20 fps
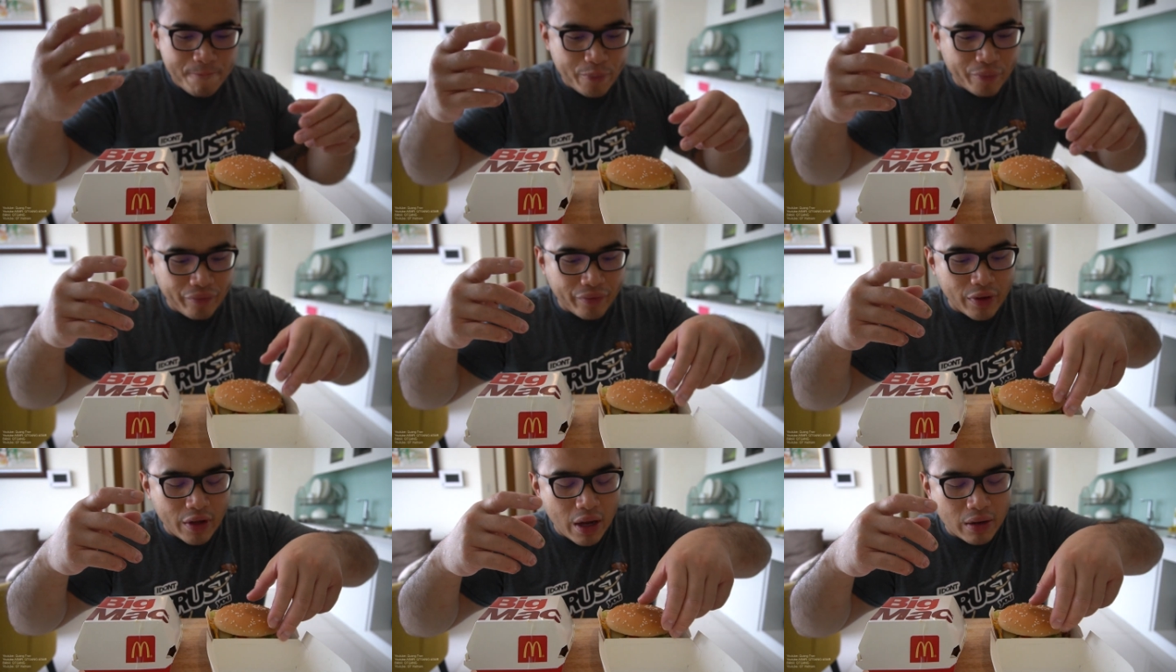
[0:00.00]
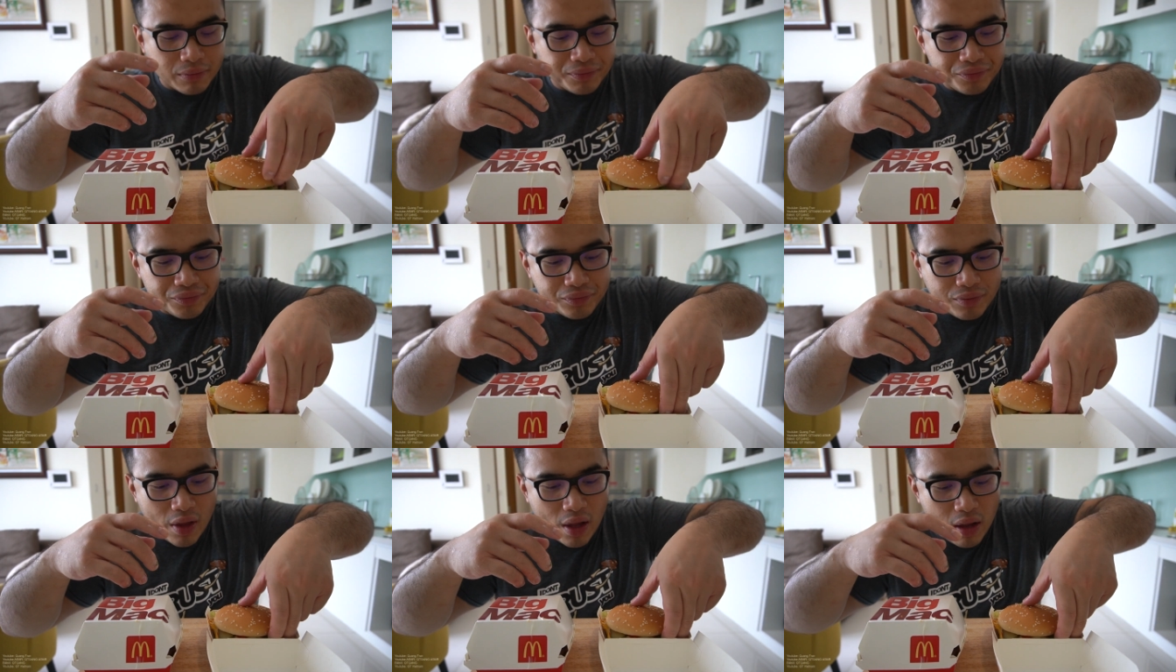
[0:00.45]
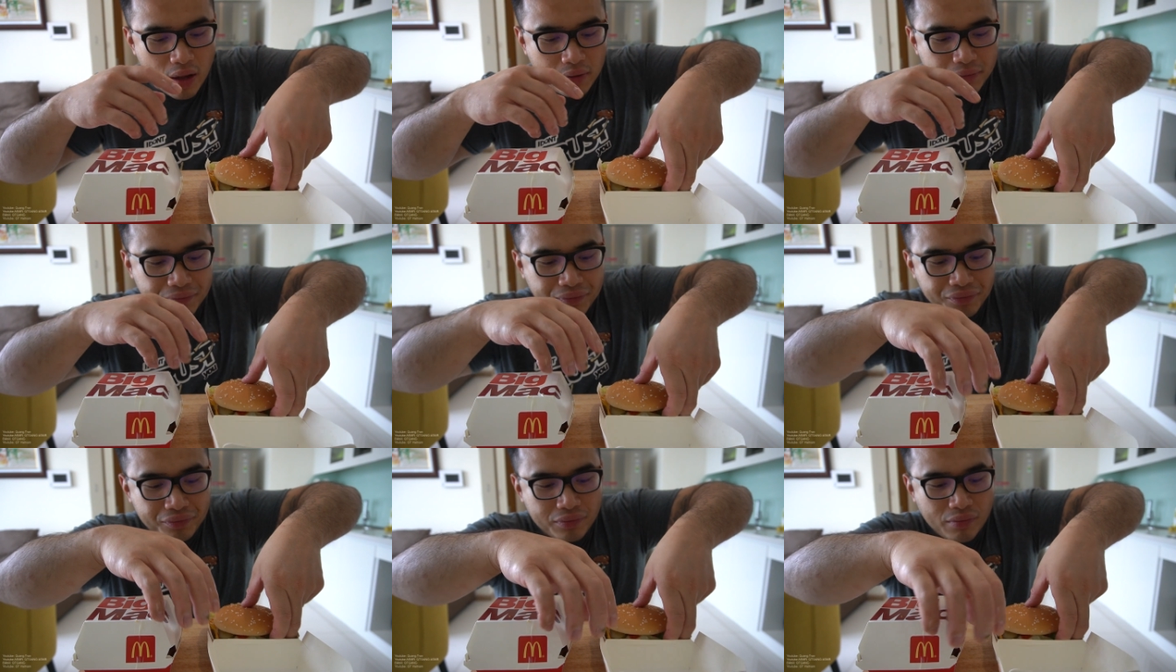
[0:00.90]
Mm,
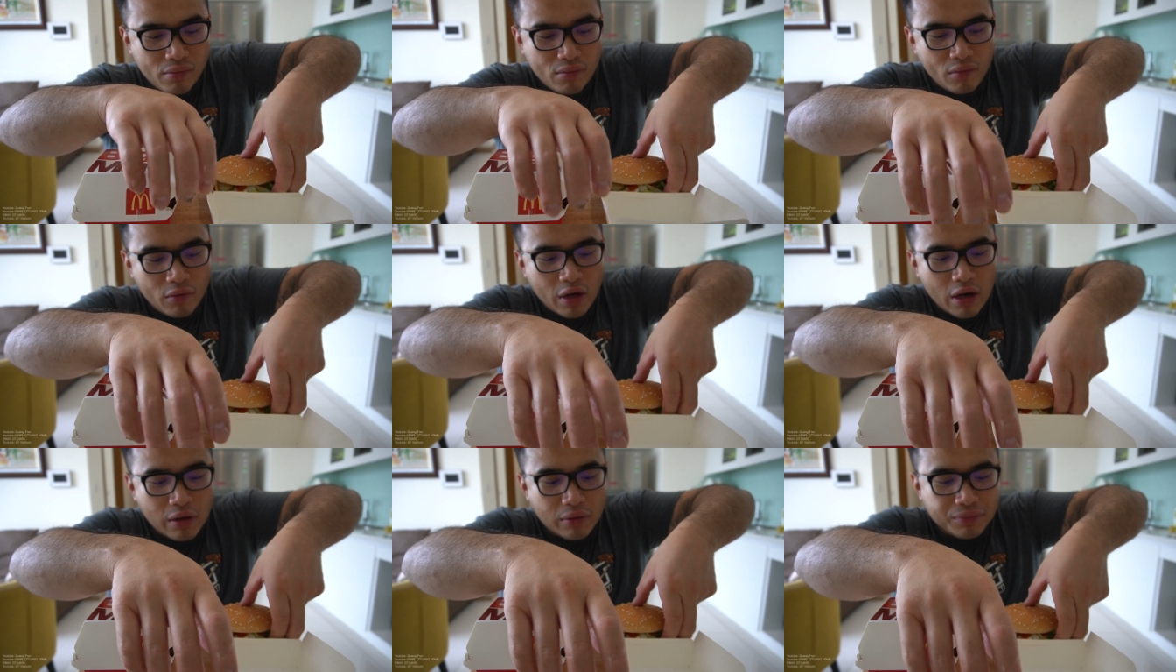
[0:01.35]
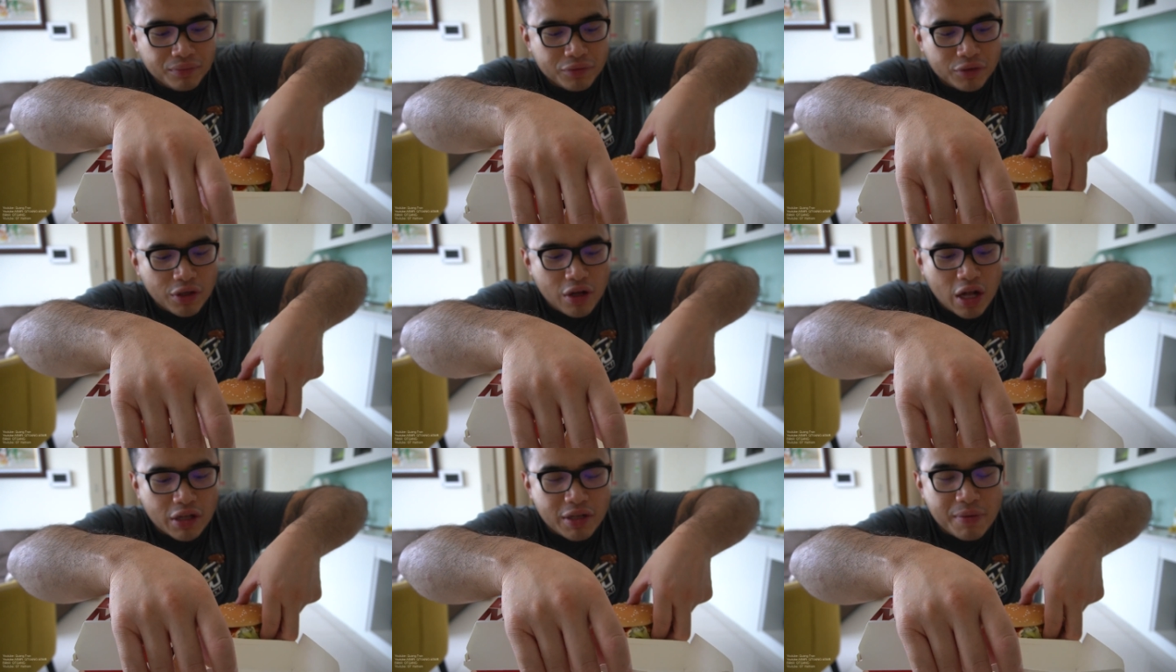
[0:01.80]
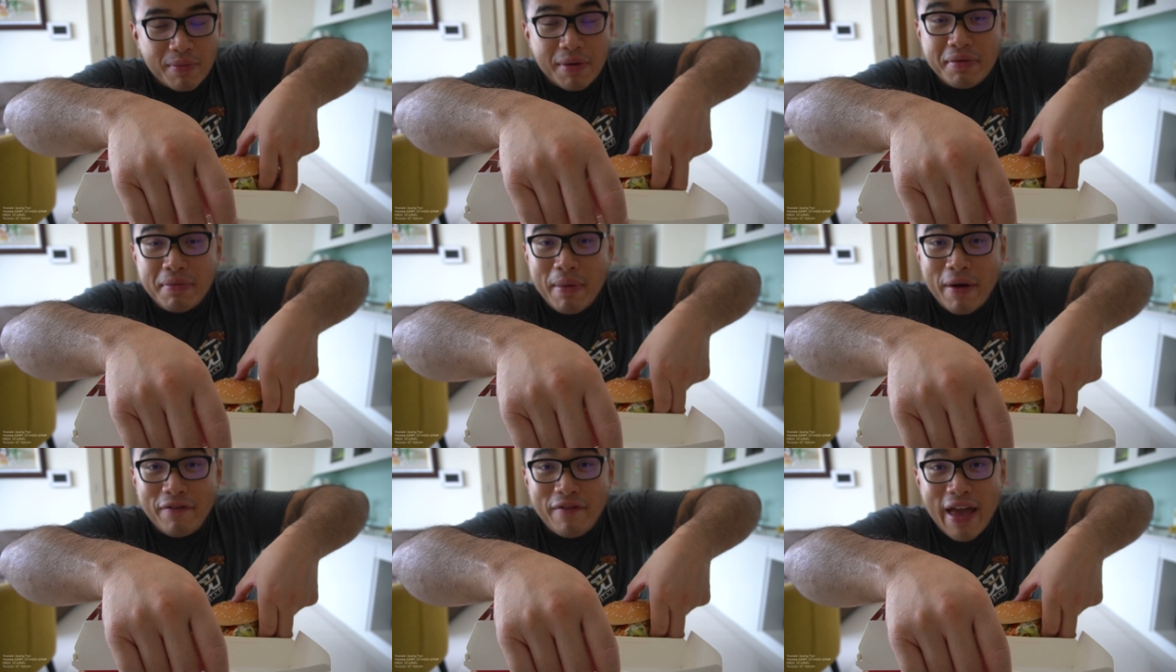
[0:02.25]
got to
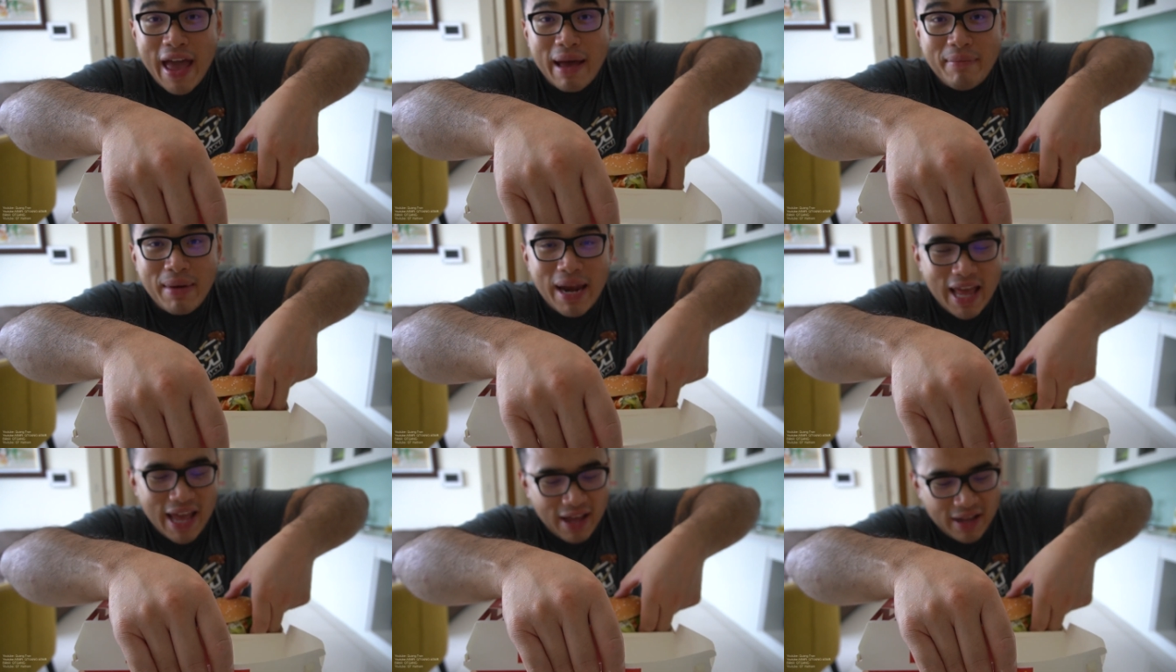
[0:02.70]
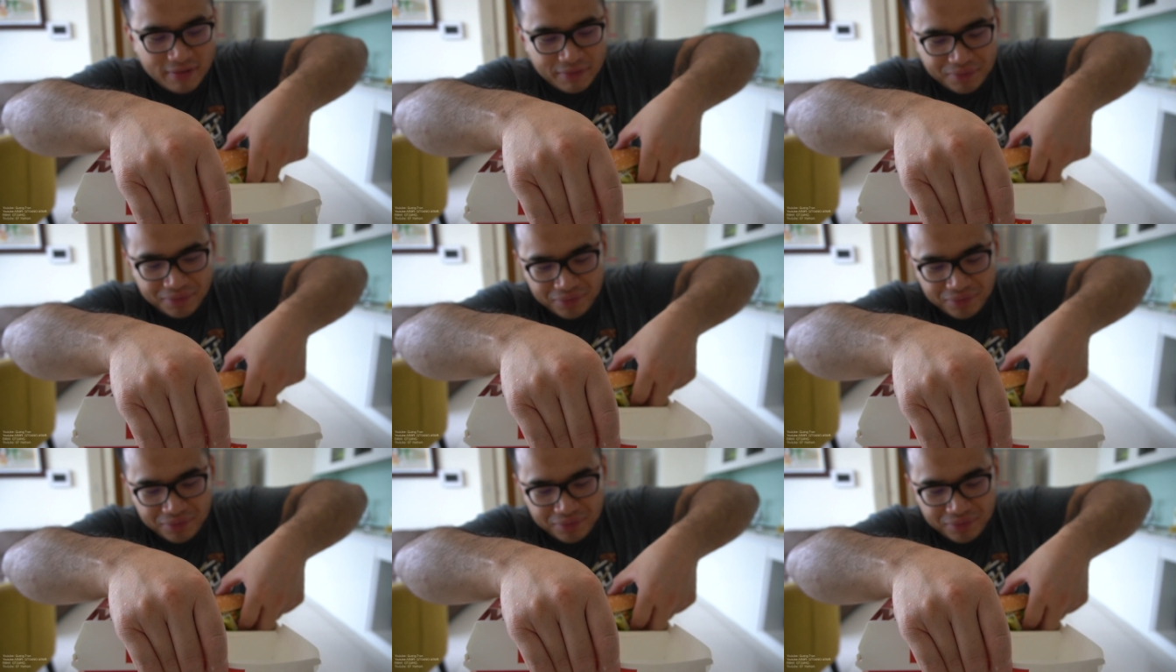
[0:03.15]
meet my family.